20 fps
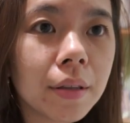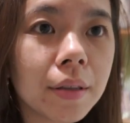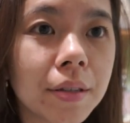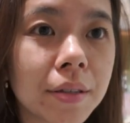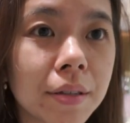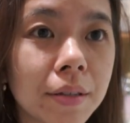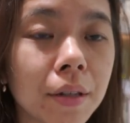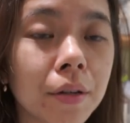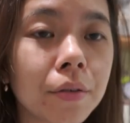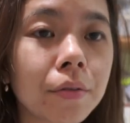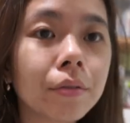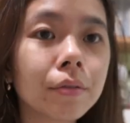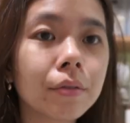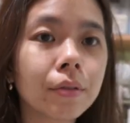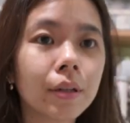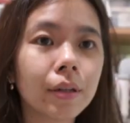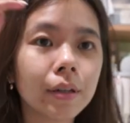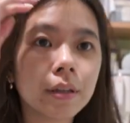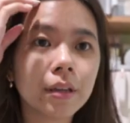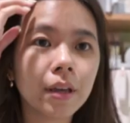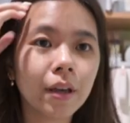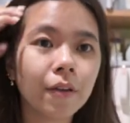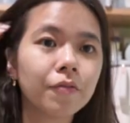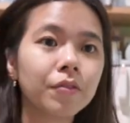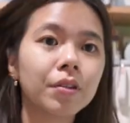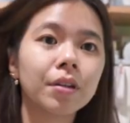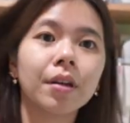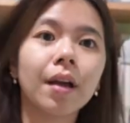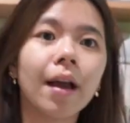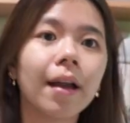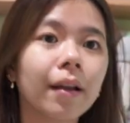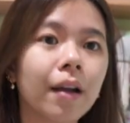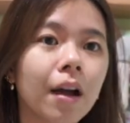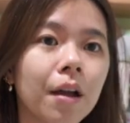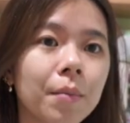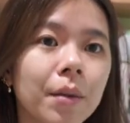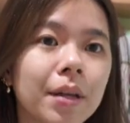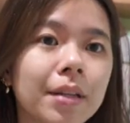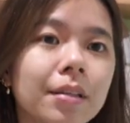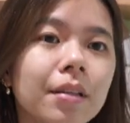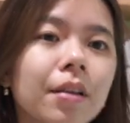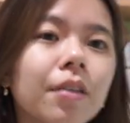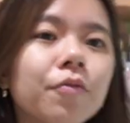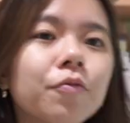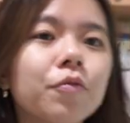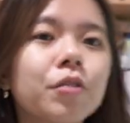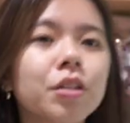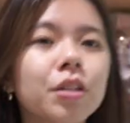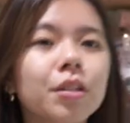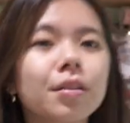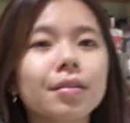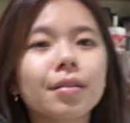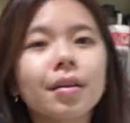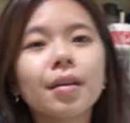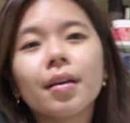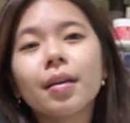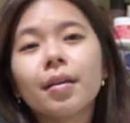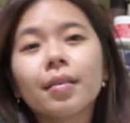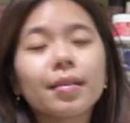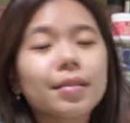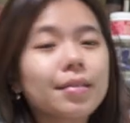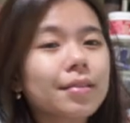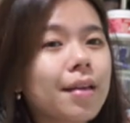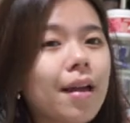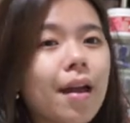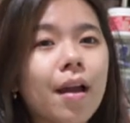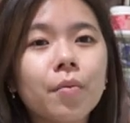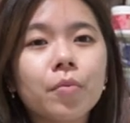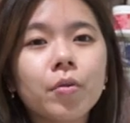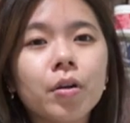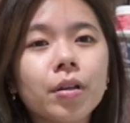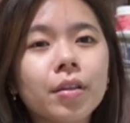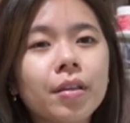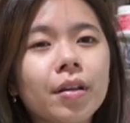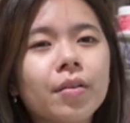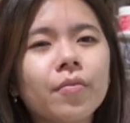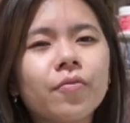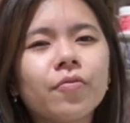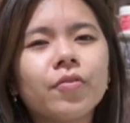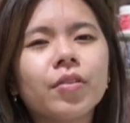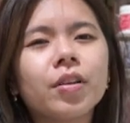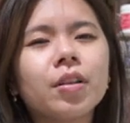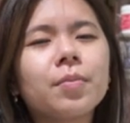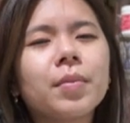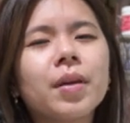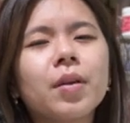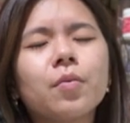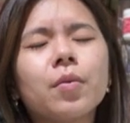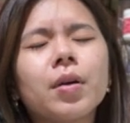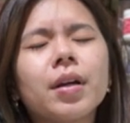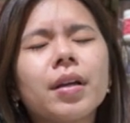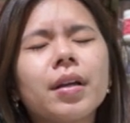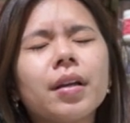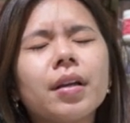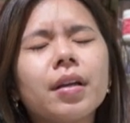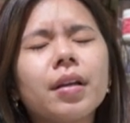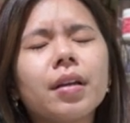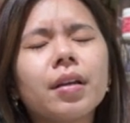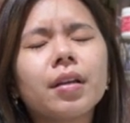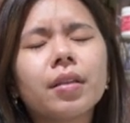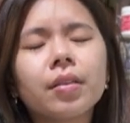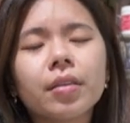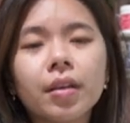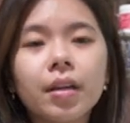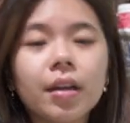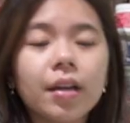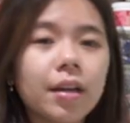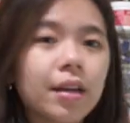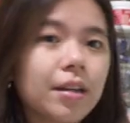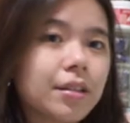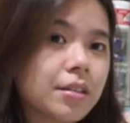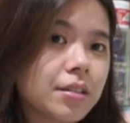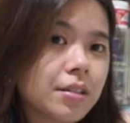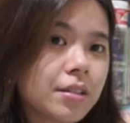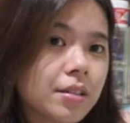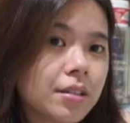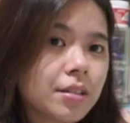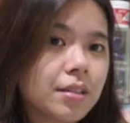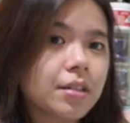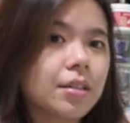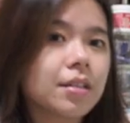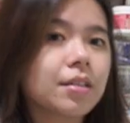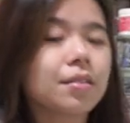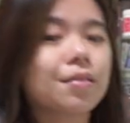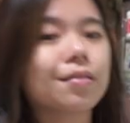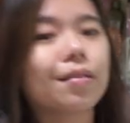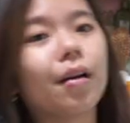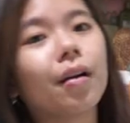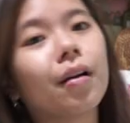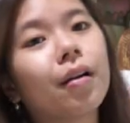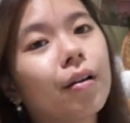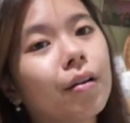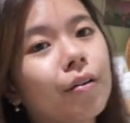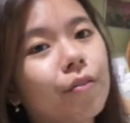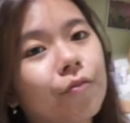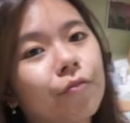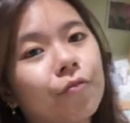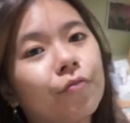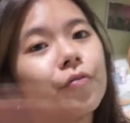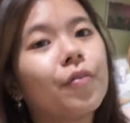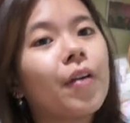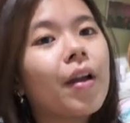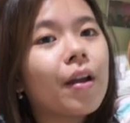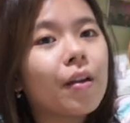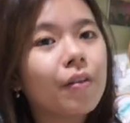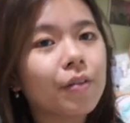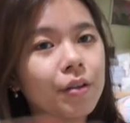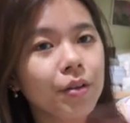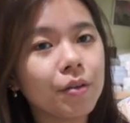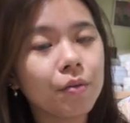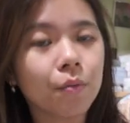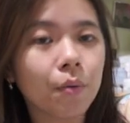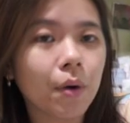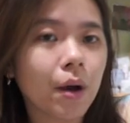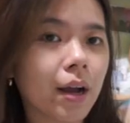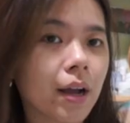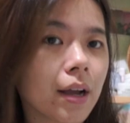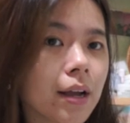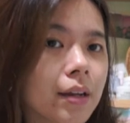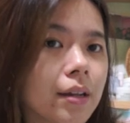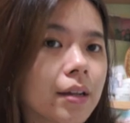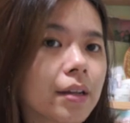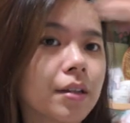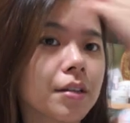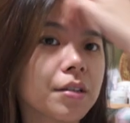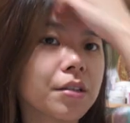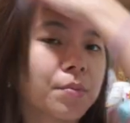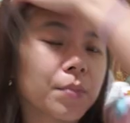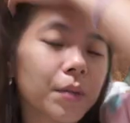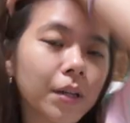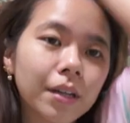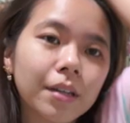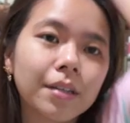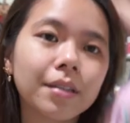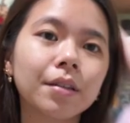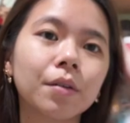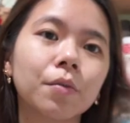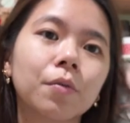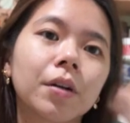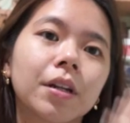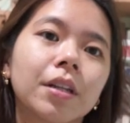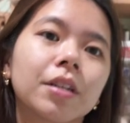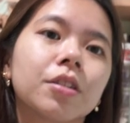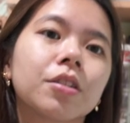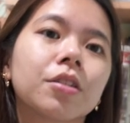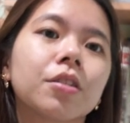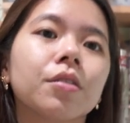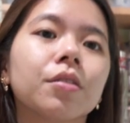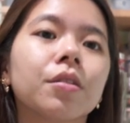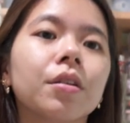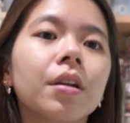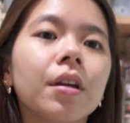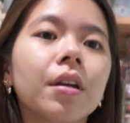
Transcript: this little gift I got myself, which is this camera that I'm filming with. As you can see, it's very wide and it's because I wanted to